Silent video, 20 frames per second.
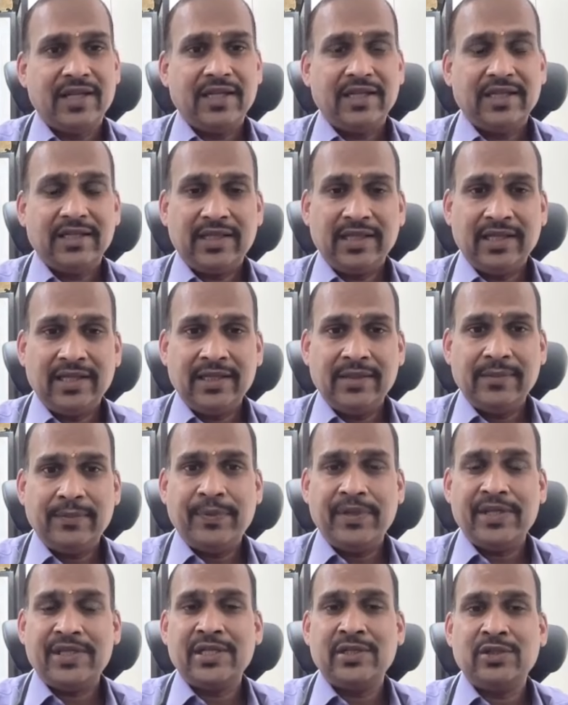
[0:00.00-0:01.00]
Then
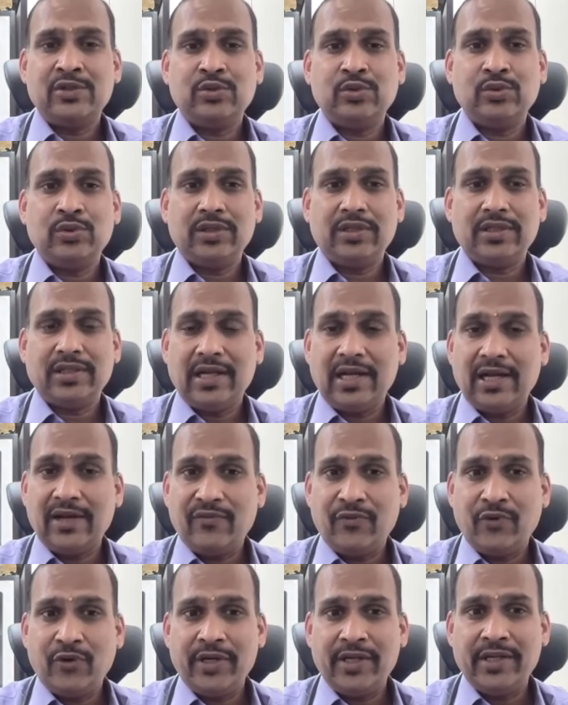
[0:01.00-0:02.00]
patient should
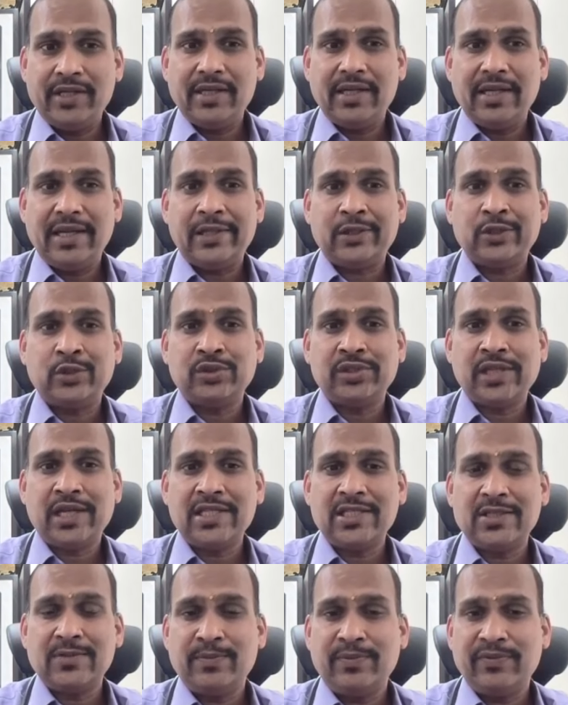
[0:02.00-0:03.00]
avoid
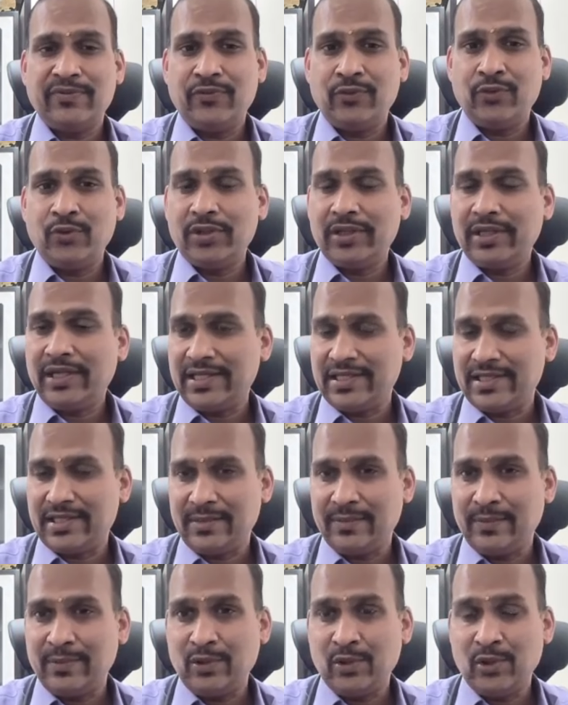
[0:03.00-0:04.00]
exercise before
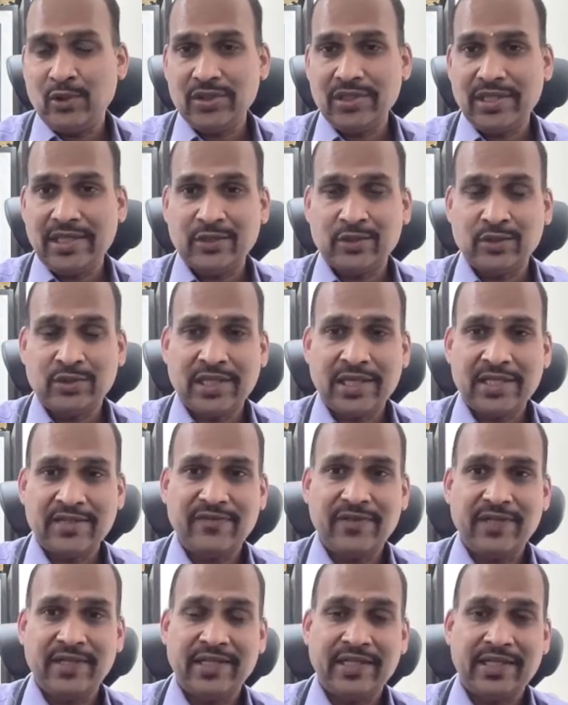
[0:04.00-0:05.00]
testing because exercise
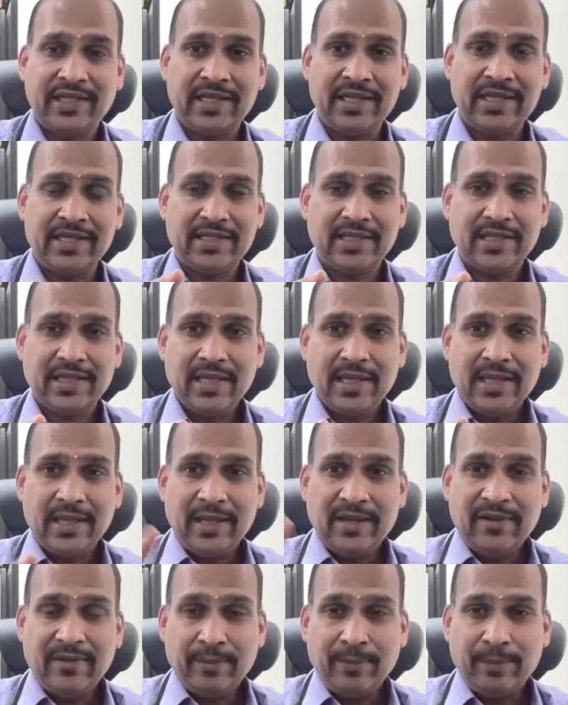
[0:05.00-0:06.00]
will increase
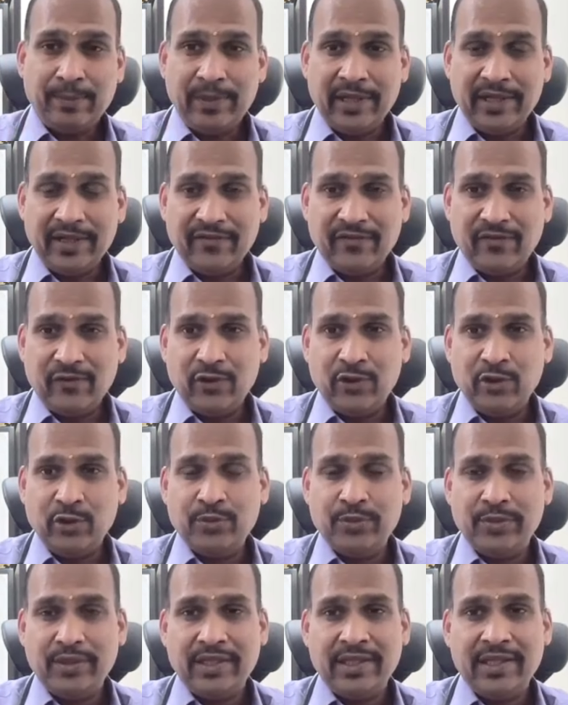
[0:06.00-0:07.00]
blood
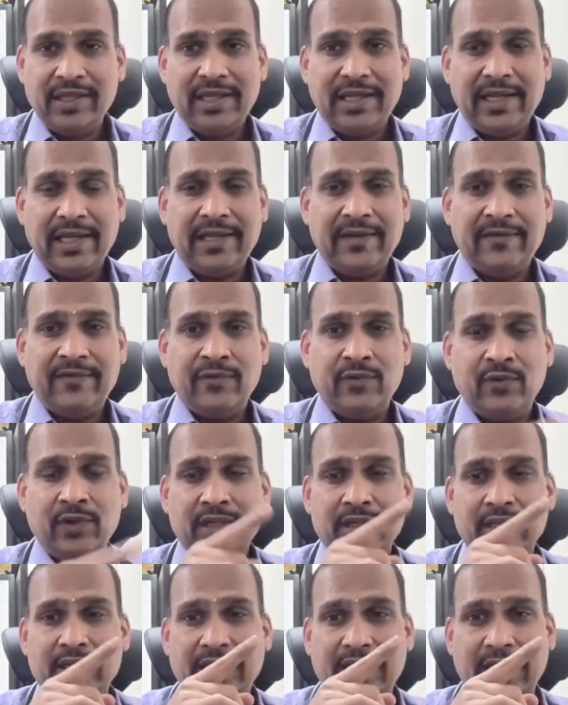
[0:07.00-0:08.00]
volume in
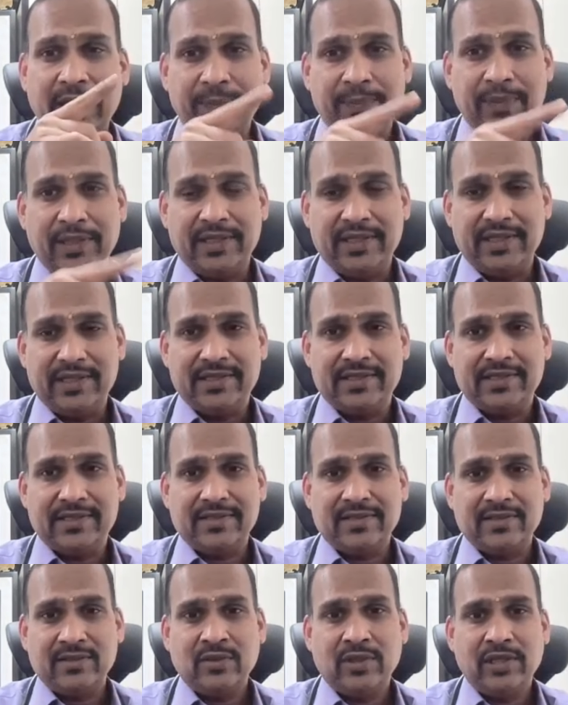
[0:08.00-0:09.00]
alveolar capillaries.
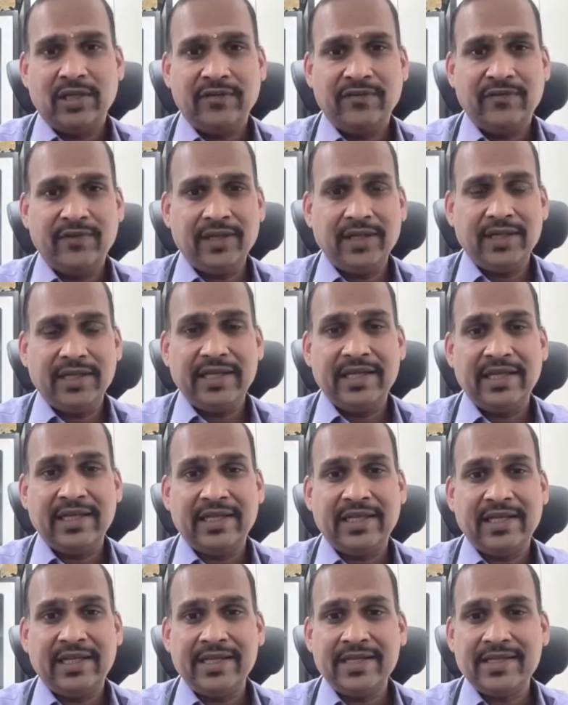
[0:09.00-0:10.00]
It will
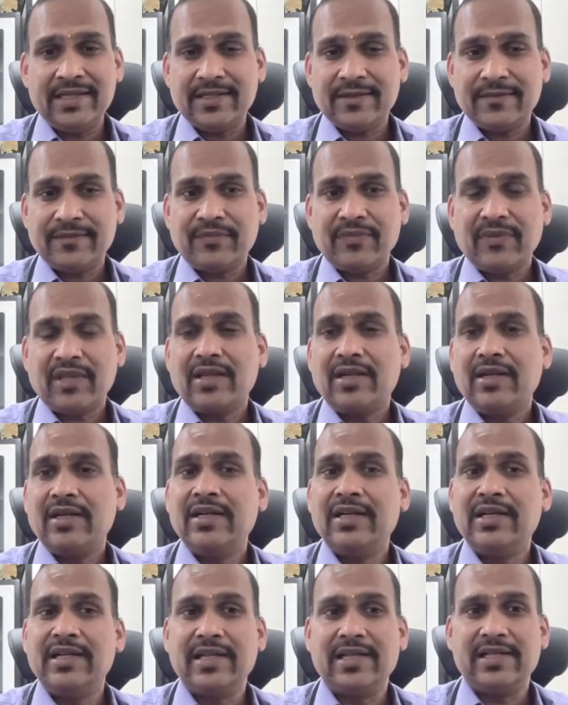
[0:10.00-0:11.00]
increase
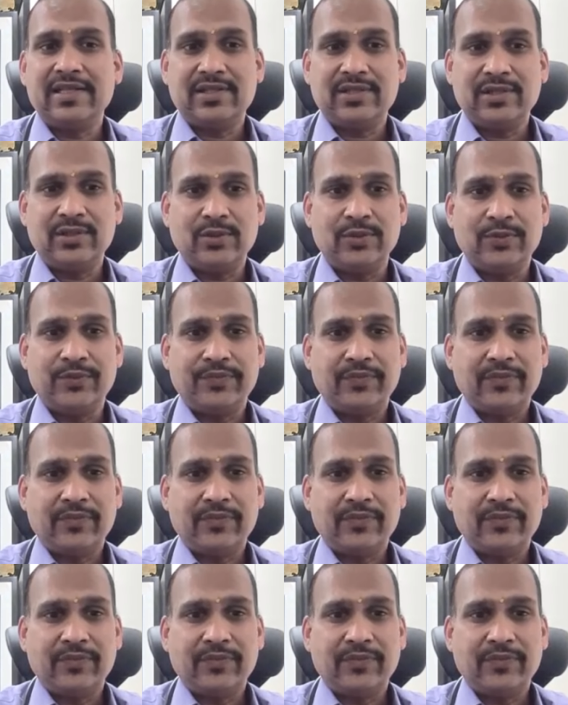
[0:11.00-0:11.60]
DLCO.